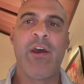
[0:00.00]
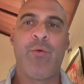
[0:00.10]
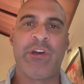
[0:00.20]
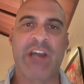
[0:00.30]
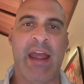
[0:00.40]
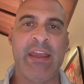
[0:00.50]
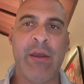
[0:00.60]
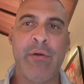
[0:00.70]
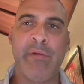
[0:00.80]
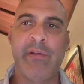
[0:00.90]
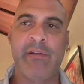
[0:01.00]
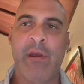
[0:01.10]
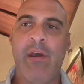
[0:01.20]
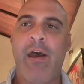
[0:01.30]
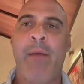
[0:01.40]
which I used
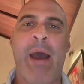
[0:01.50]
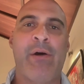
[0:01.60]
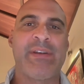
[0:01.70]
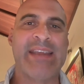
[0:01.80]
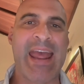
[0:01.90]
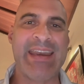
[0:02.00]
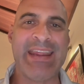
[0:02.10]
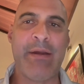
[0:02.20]
about 10